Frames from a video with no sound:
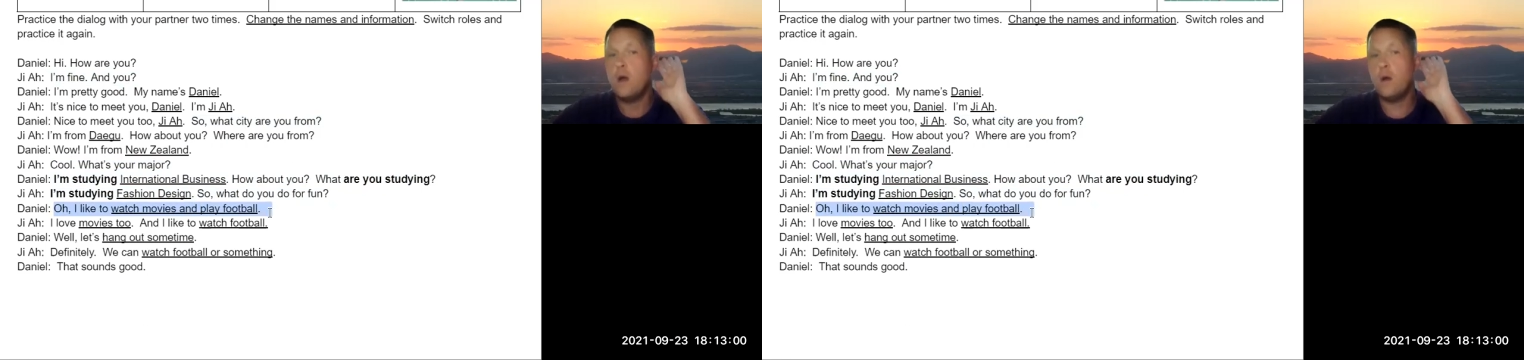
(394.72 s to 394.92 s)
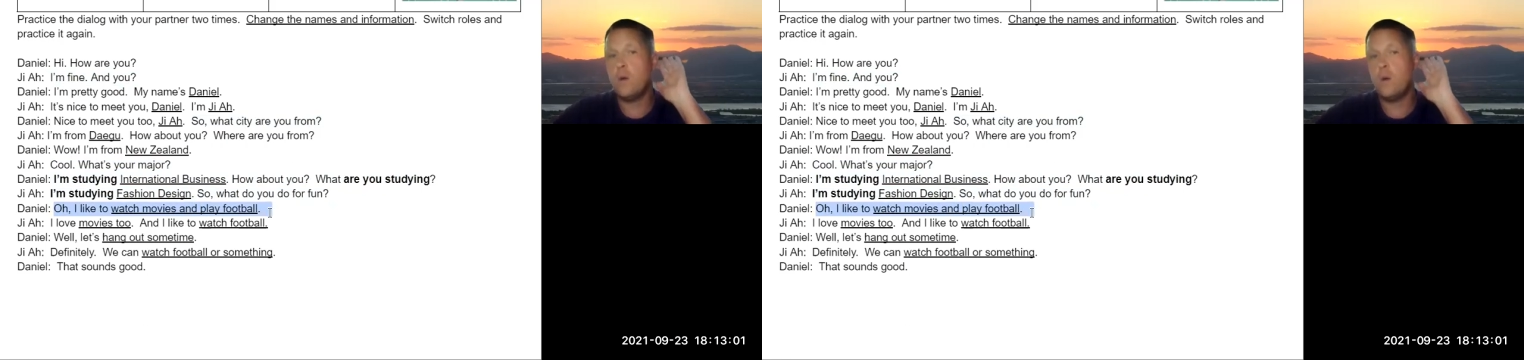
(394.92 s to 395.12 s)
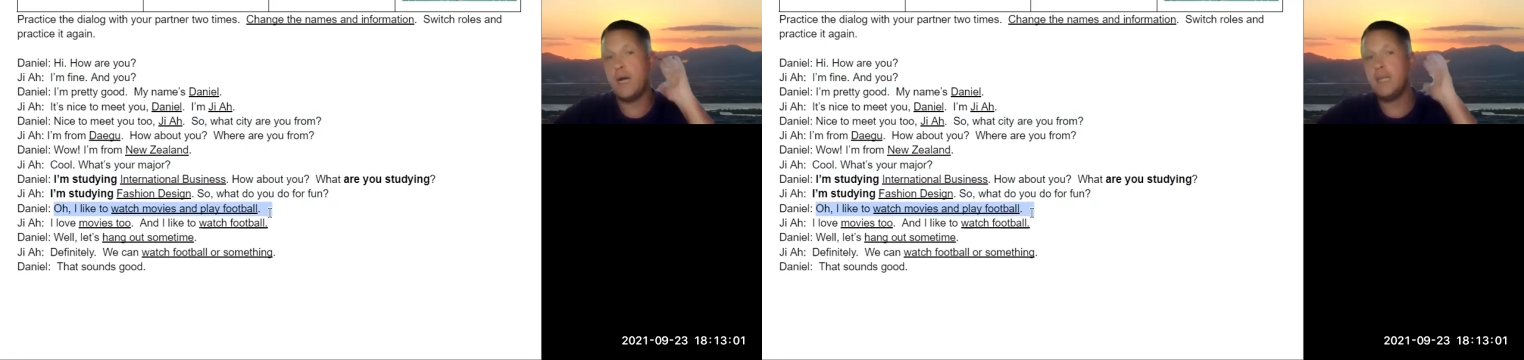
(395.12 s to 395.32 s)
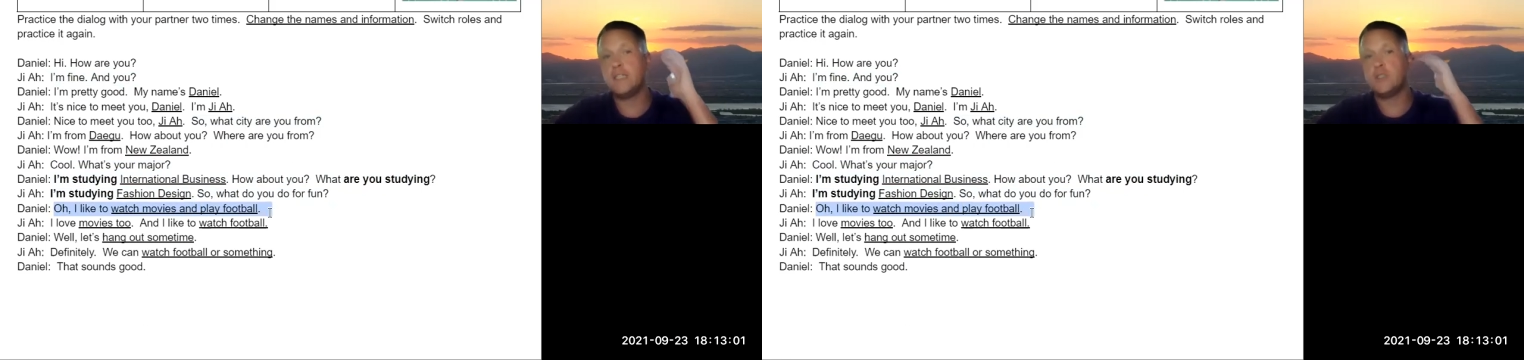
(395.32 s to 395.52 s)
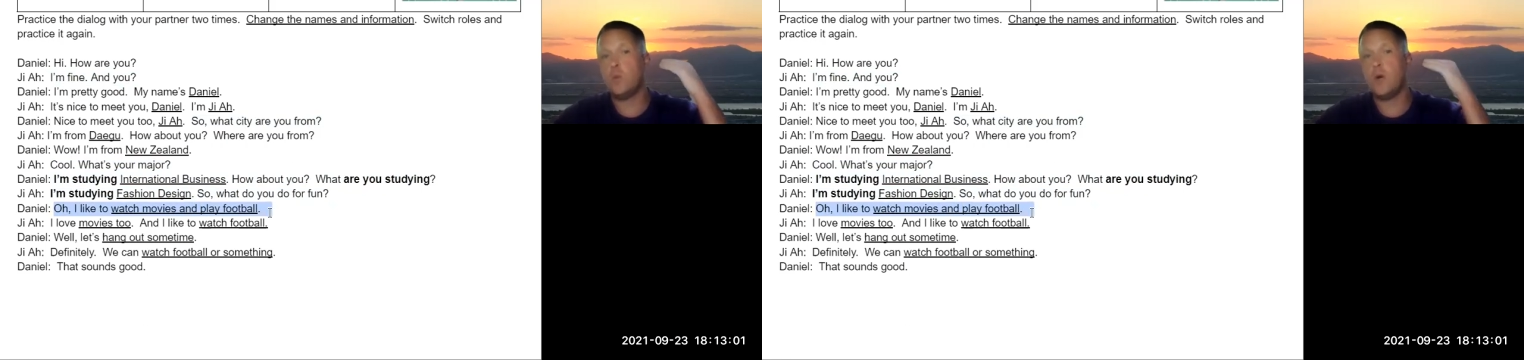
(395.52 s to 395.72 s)
Oh, I
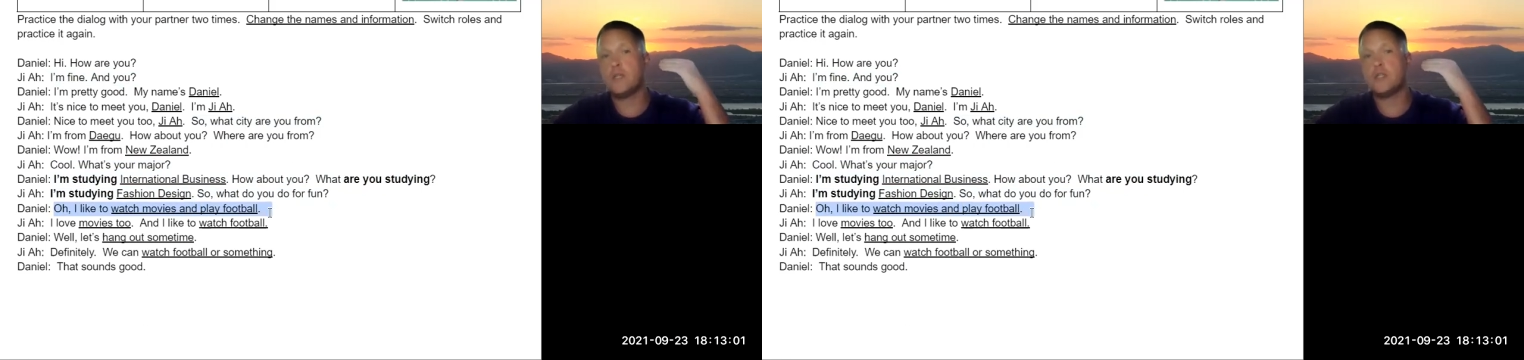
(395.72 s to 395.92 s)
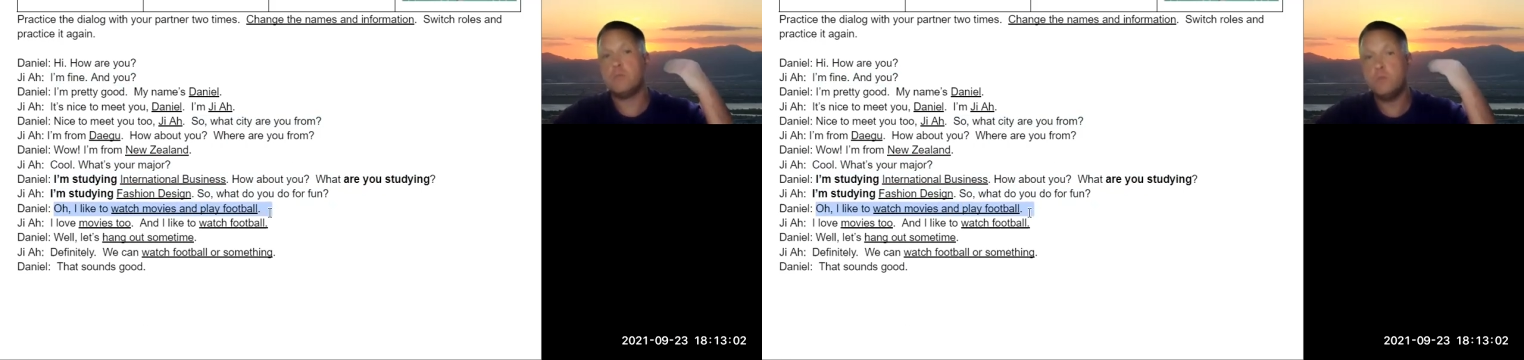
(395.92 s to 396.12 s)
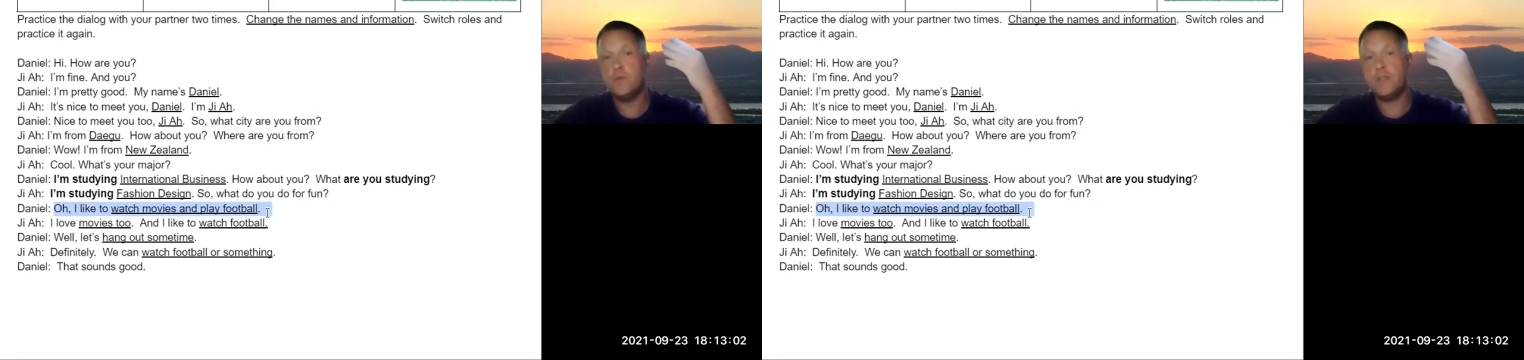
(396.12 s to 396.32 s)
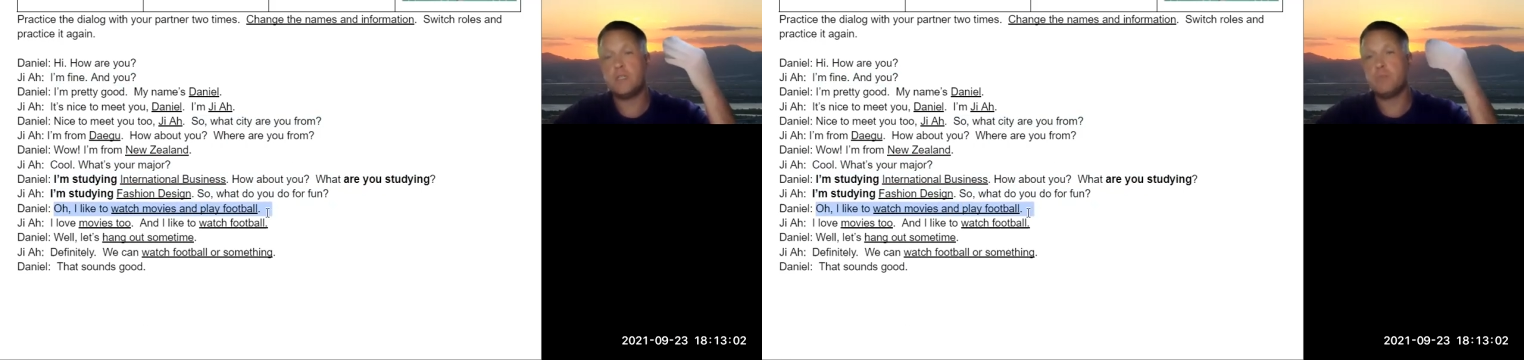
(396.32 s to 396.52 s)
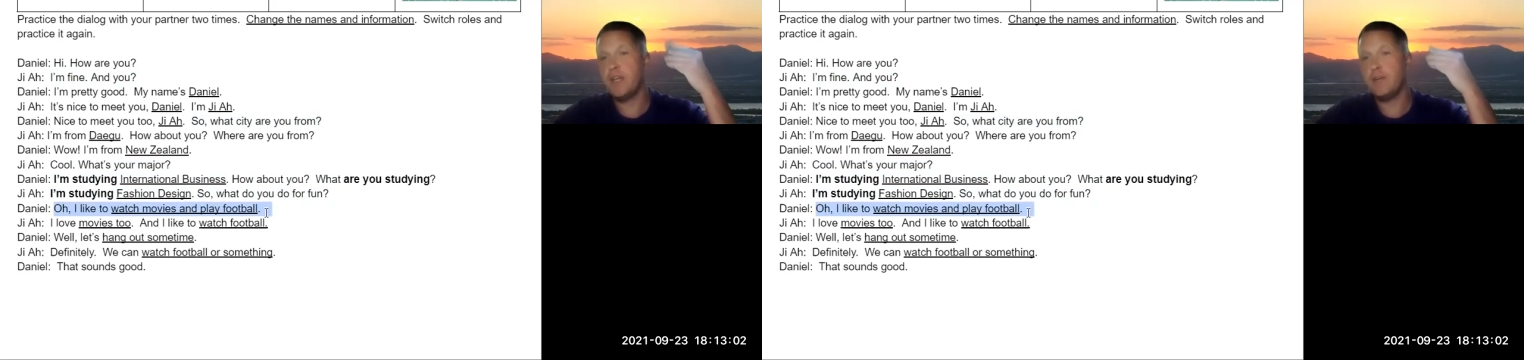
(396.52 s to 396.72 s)
like to watch
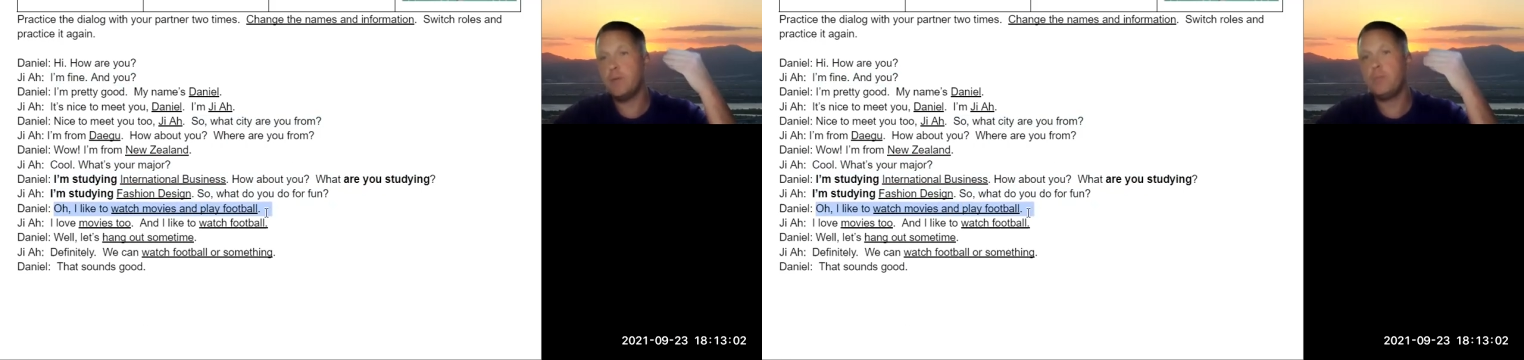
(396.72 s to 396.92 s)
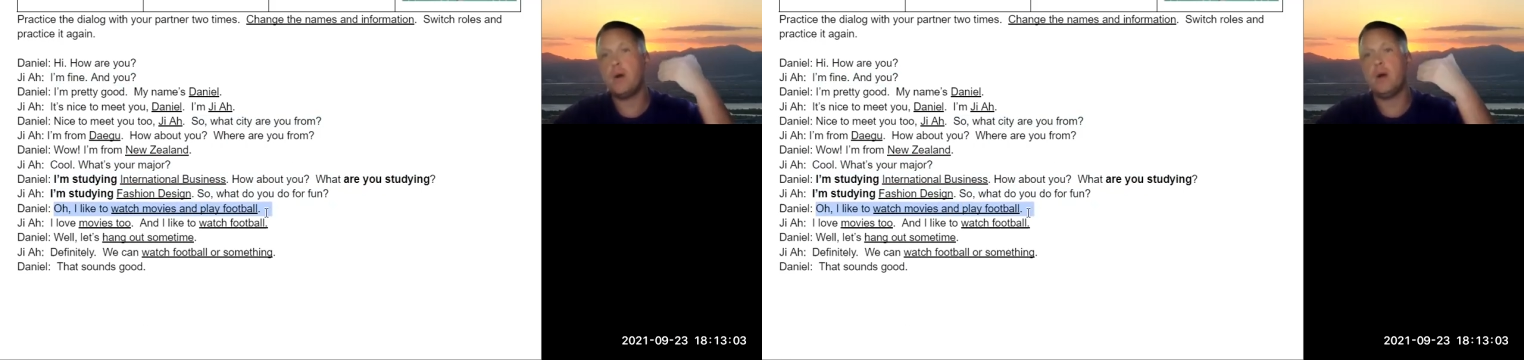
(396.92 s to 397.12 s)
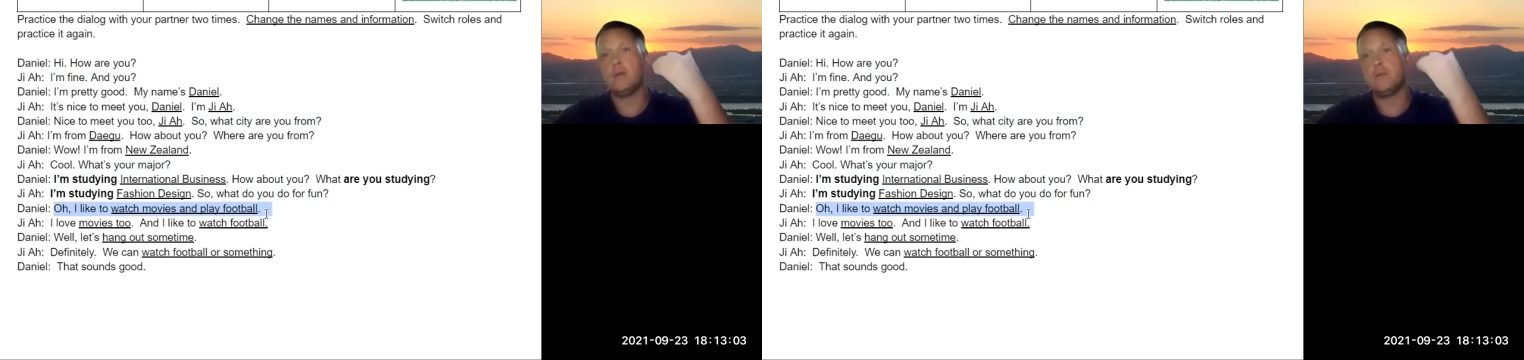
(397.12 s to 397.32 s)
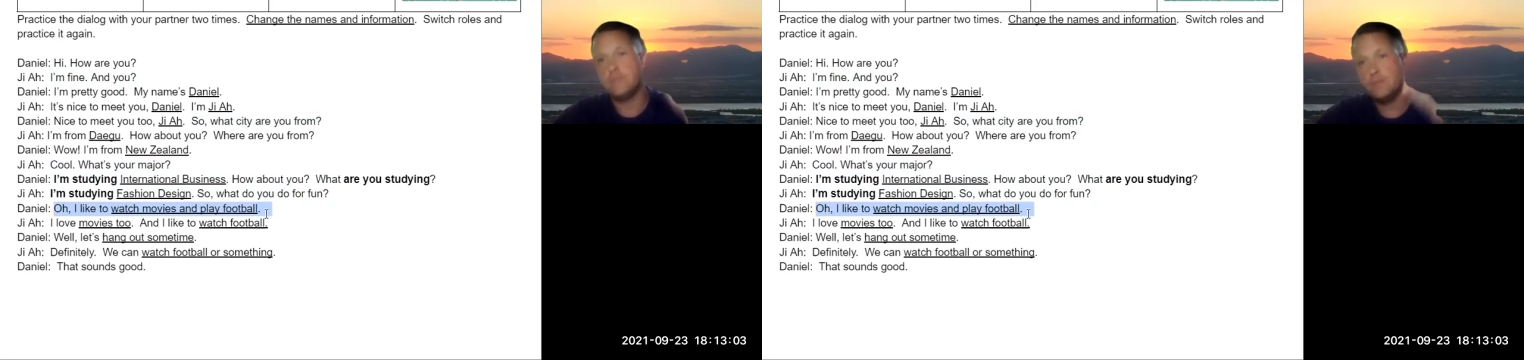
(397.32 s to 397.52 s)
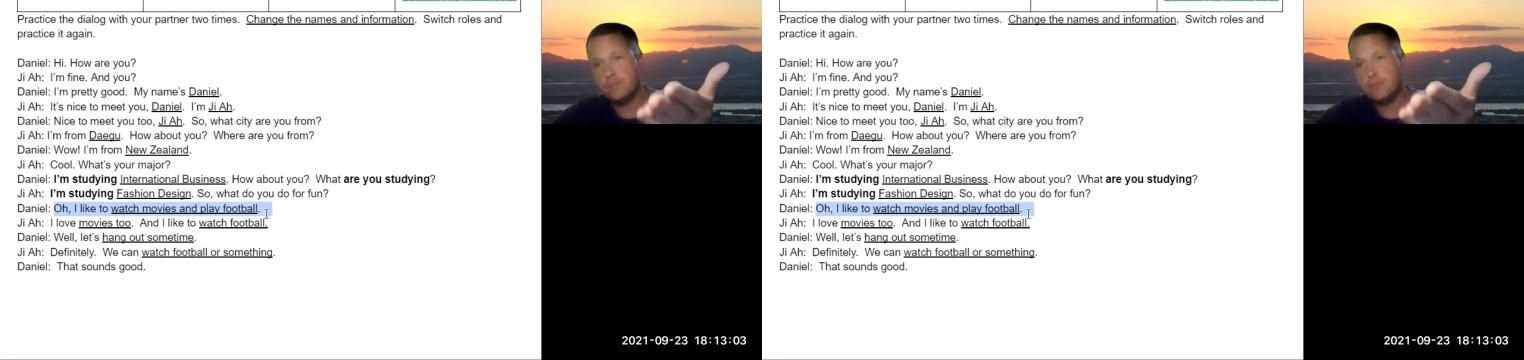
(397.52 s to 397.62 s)
movies and play football.